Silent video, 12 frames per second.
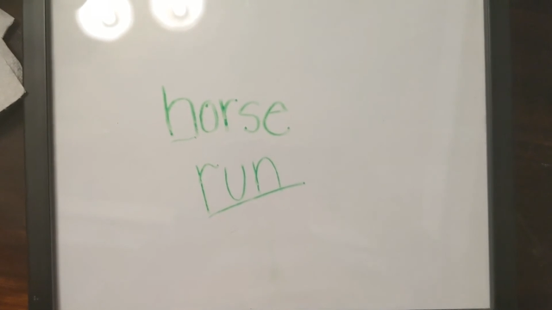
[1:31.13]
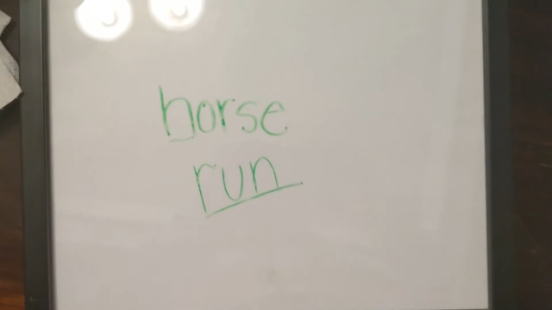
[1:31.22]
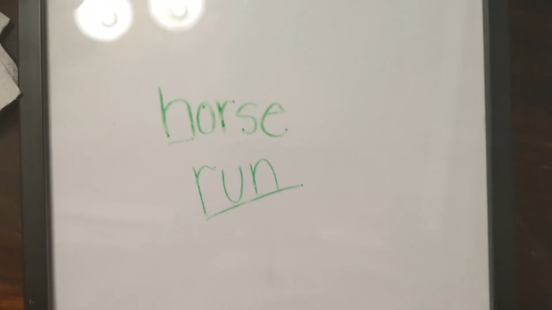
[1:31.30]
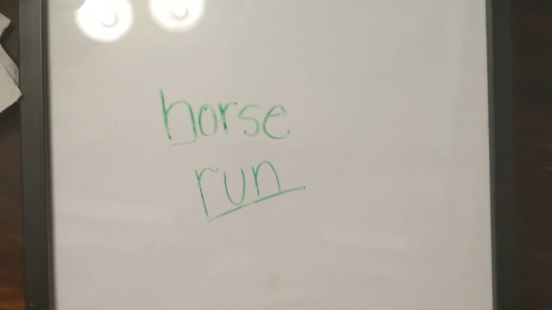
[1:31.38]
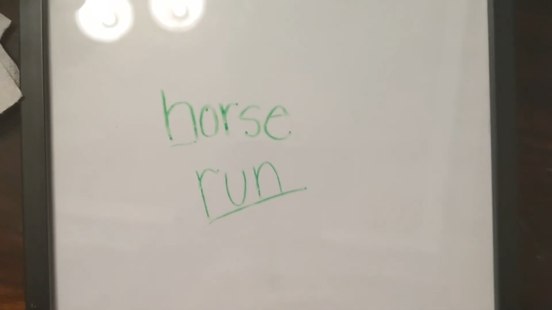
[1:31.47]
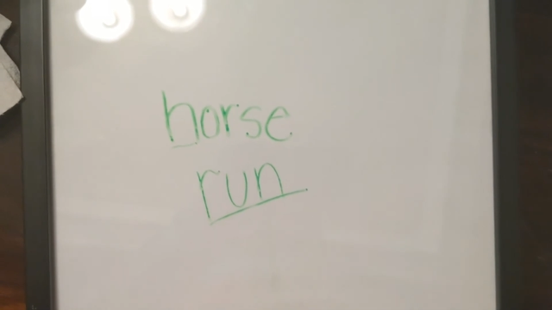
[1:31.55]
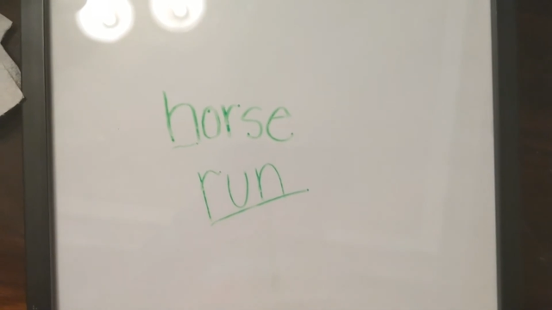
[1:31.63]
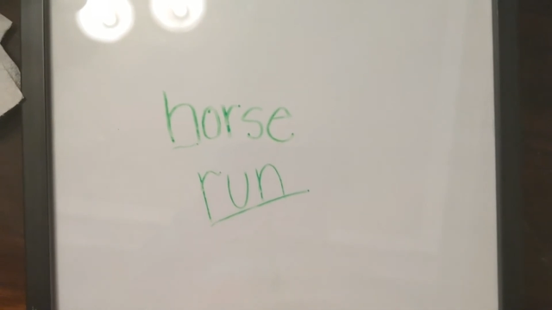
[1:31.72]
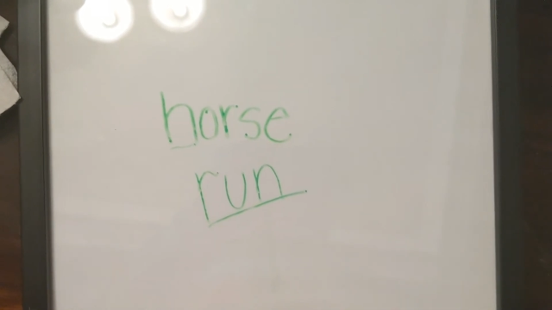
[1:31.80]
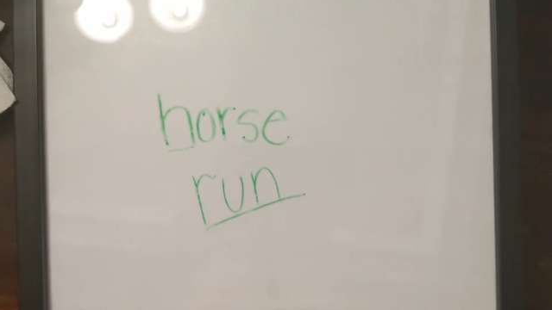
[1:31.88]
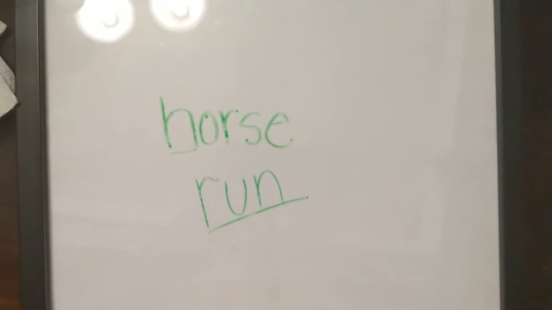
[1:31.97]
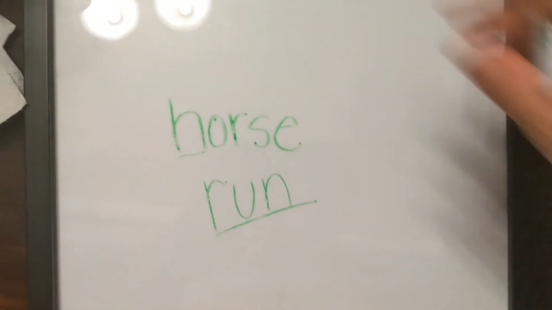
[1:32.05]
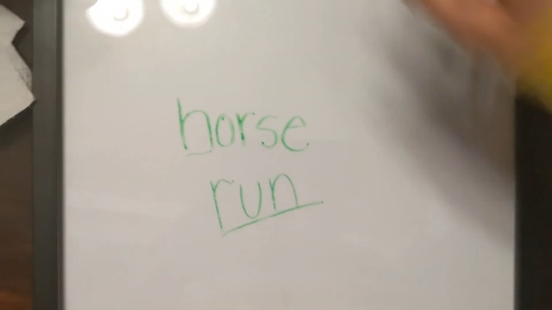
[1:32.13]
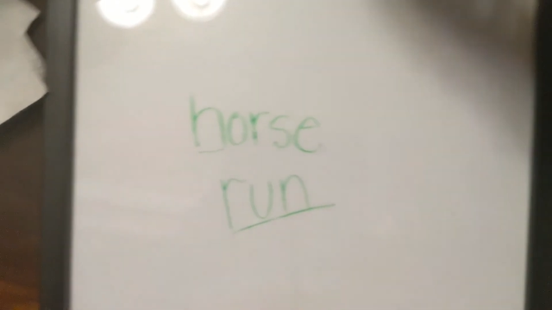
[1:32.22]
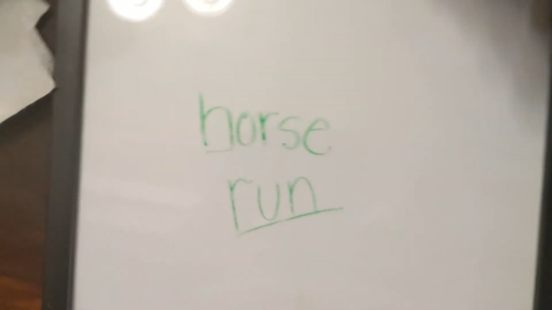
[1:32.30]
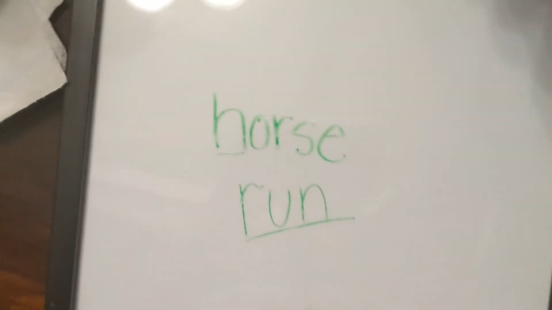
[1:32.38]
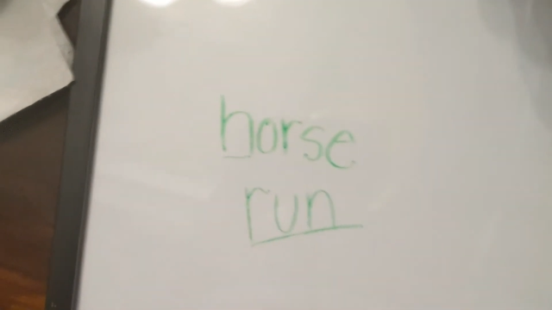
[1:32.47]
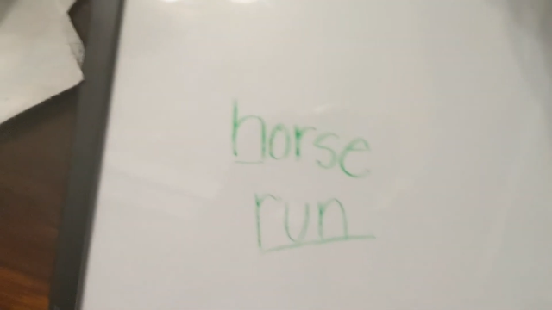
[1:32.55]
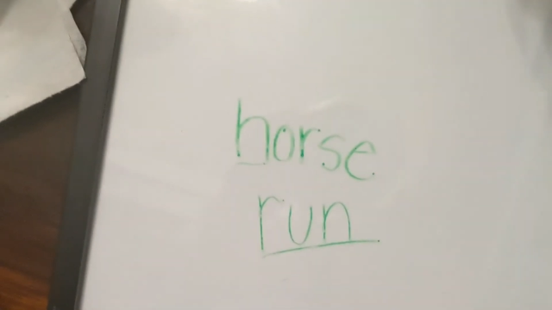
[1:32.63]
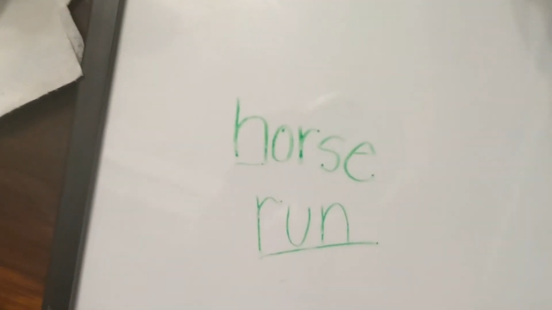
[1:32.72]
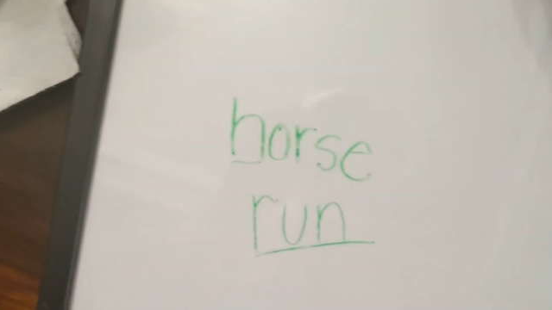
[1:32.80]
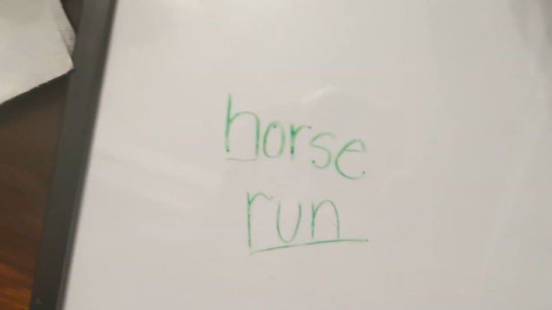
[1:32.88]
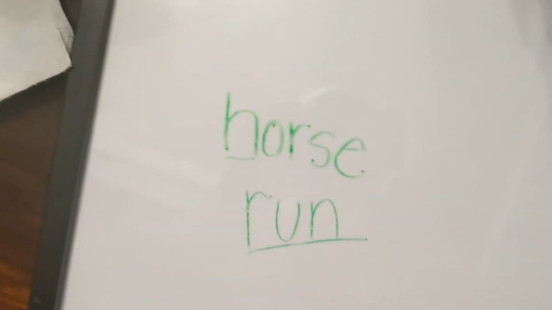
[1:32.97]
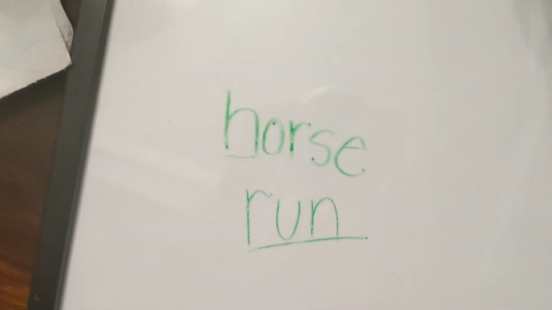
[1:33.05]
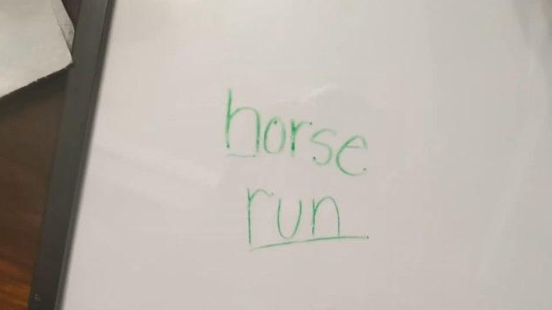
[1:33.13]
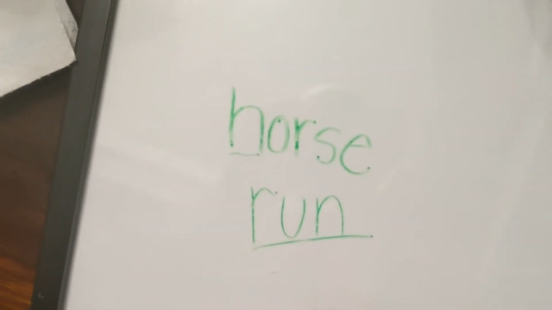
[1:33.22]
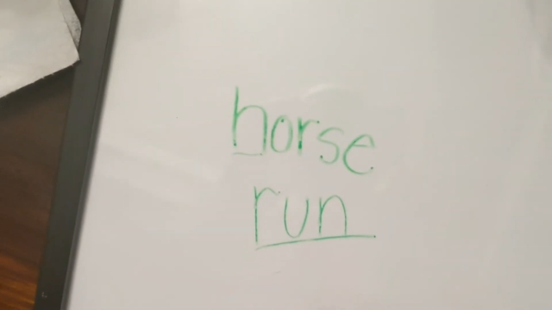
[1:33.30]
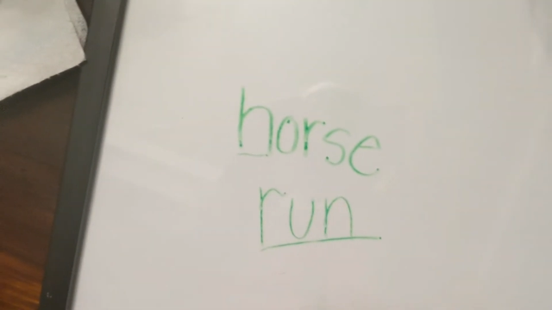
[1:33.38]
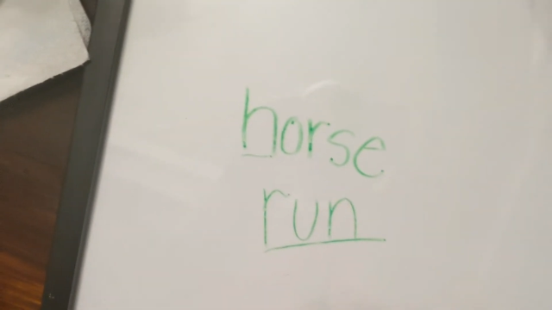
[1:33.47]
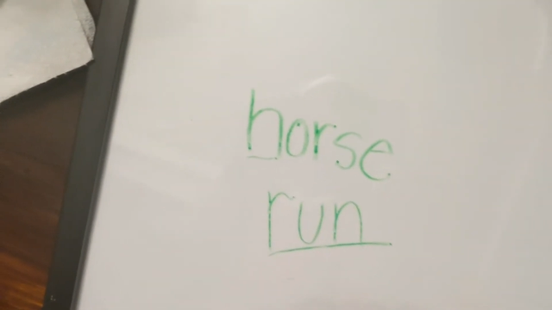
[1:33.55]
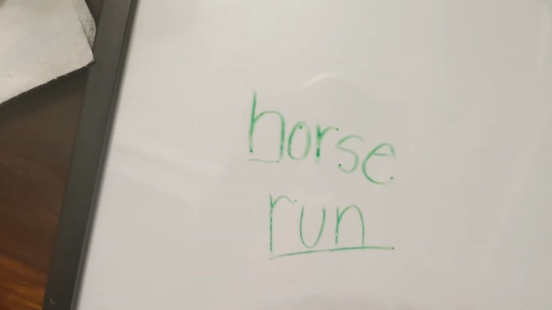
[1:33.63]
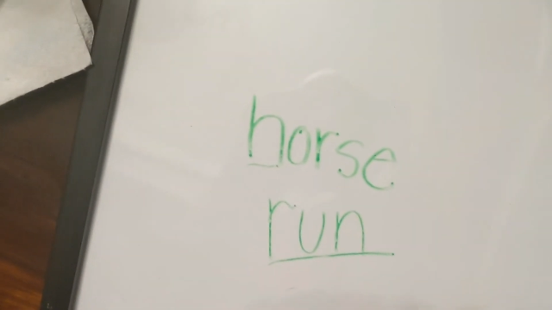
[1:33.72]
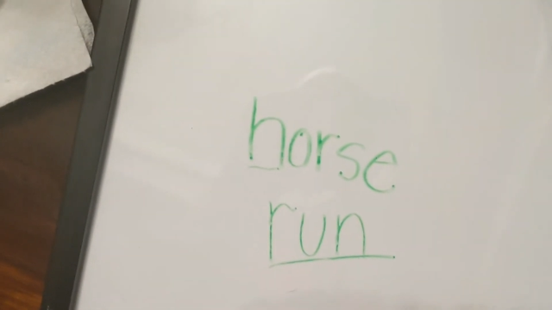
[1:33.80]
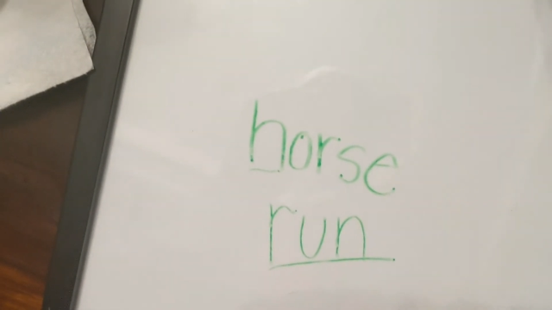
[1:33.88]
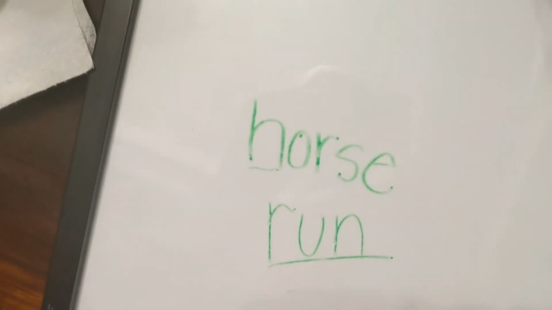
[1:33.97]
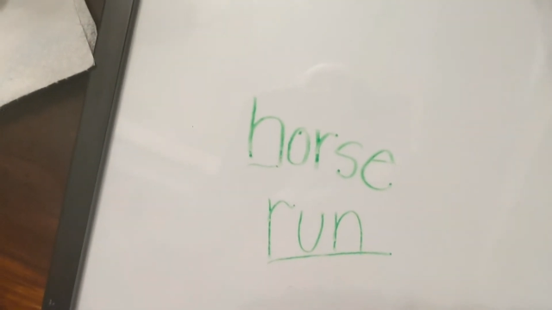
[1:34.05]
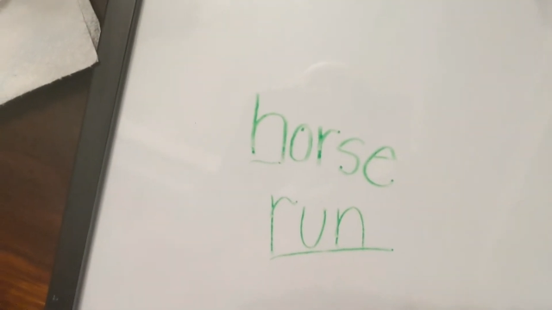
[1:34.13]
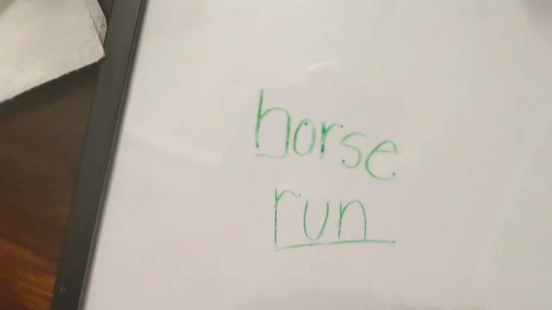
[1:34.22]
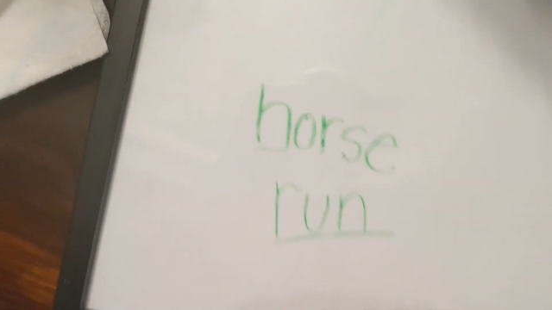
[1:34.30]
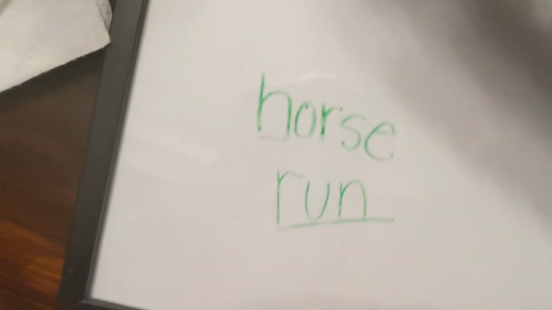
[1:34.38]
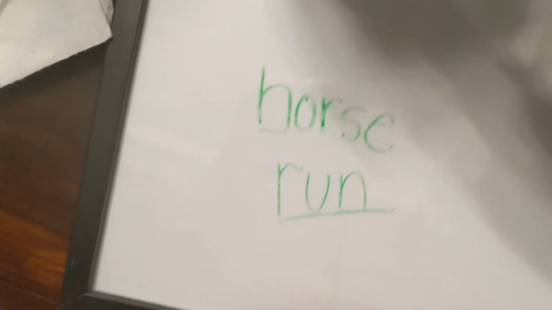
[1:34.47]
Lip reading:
(no speaker visible)